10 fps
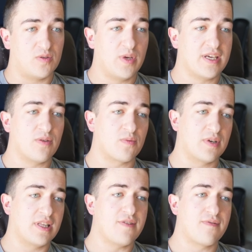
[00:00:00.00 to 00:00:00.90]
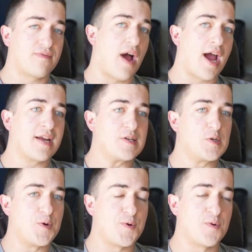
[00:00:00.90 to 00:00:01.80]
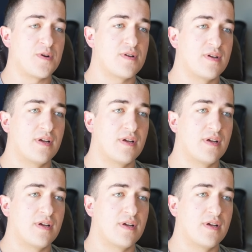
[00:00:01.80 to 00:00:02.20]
We can really fine tune